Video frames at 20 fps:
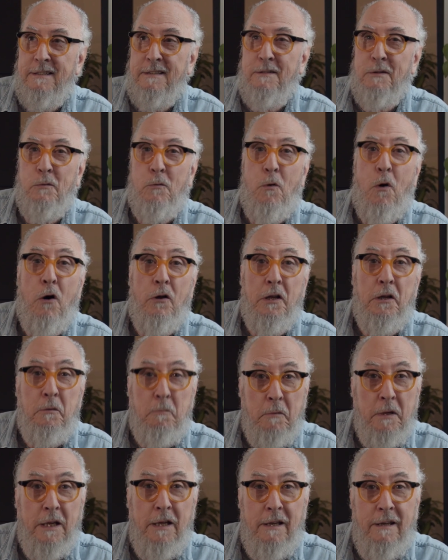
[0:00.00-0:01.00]
wanted
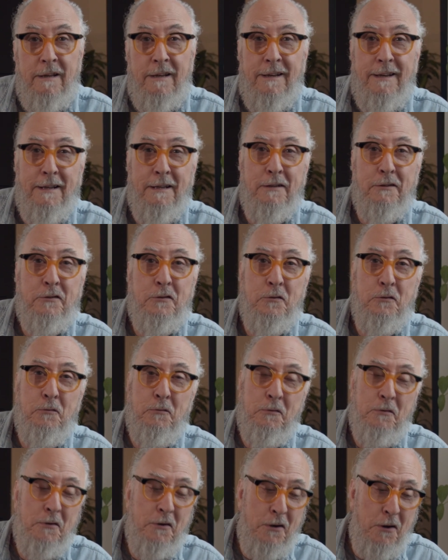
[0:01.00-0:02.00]
me to